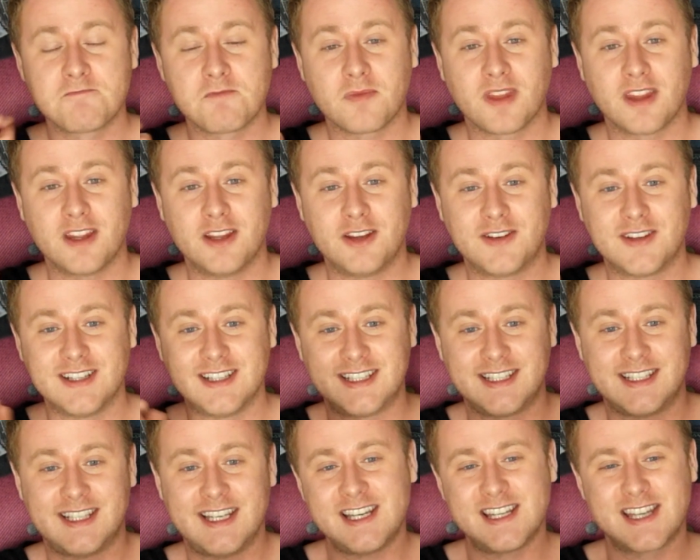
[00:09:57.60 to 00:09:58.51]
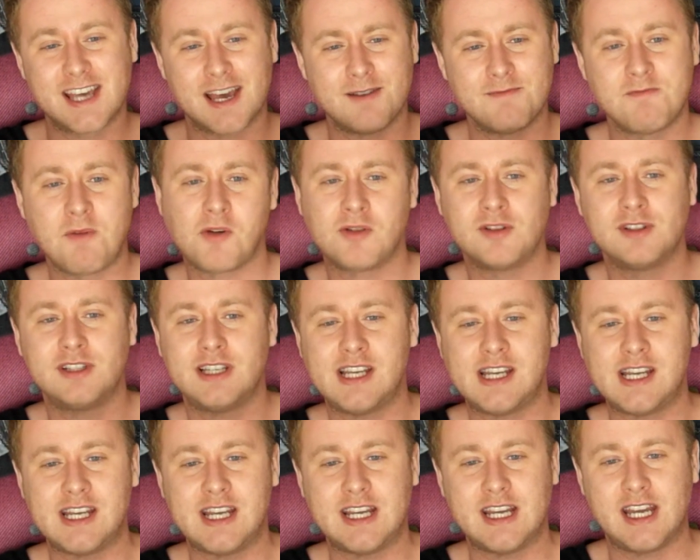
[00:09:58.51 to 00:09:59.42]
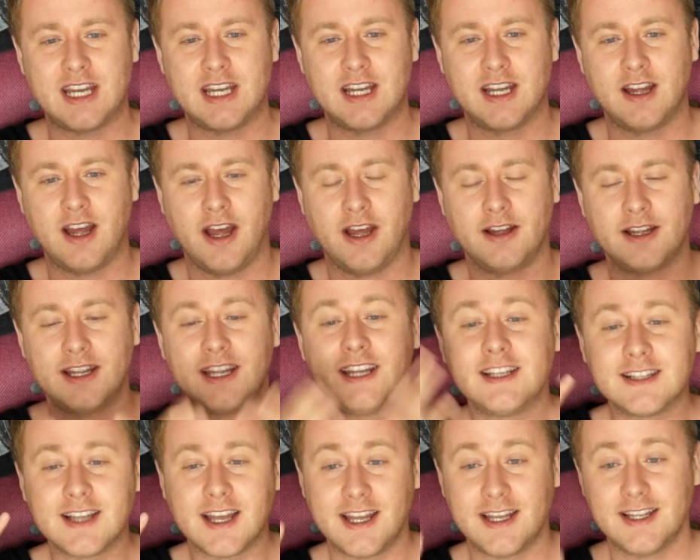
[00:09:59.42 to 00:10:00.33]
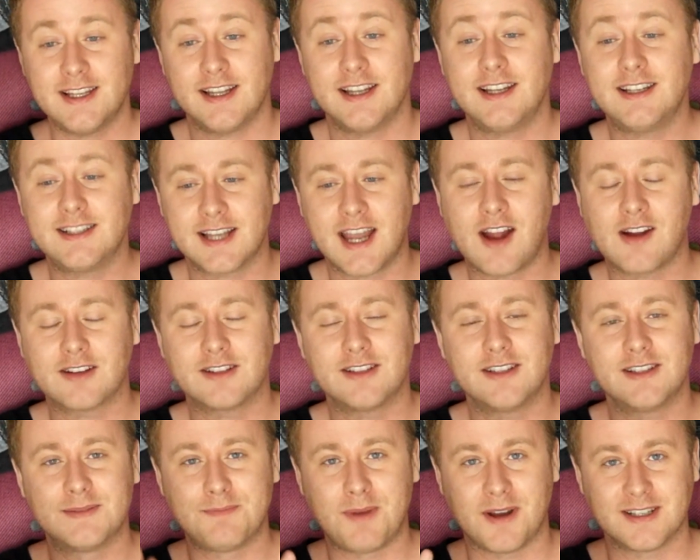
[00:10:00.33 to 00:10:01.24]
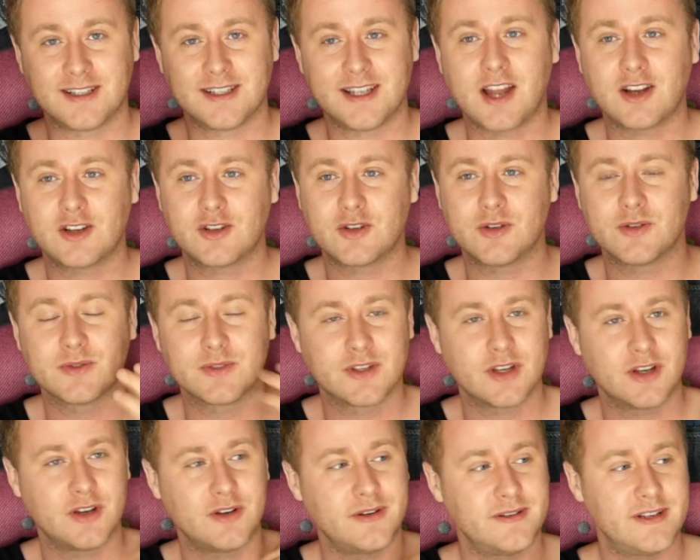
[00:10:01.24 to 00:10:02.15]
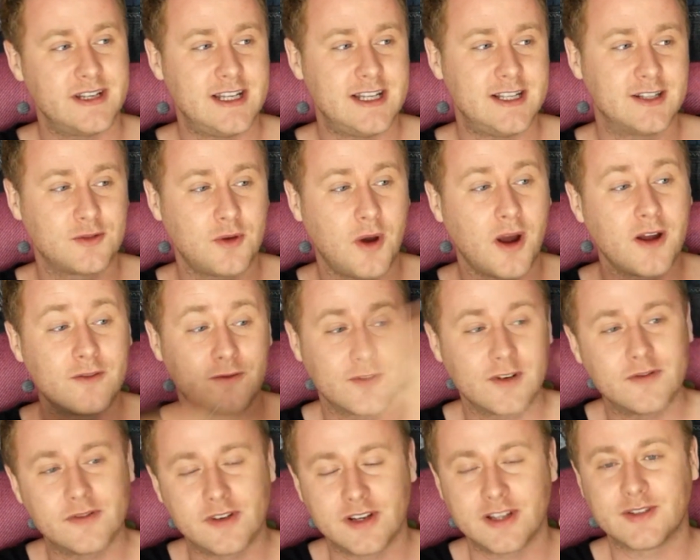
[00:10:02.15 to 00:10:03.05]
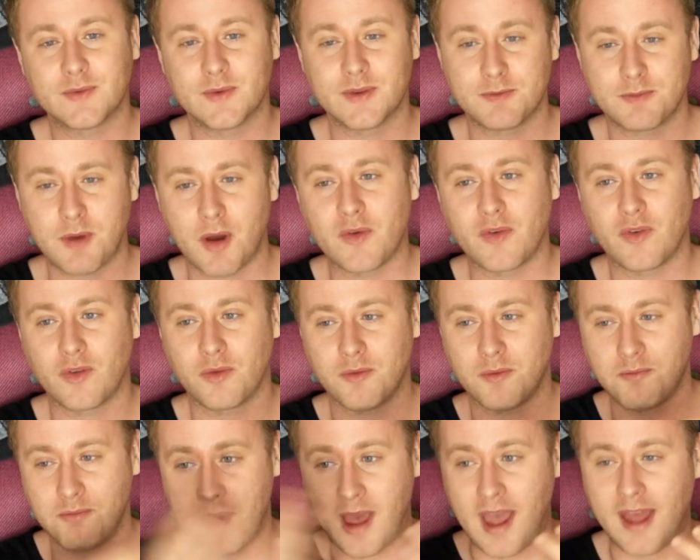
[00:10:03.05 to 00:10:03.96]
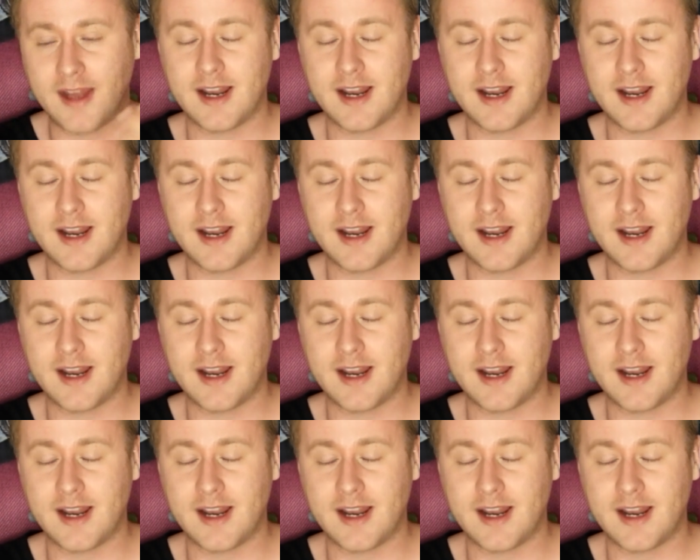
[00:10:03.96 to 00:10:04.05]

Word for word: you can see that Monty, uh, uh he, his character is bisexual, so he's quite frivolous with both men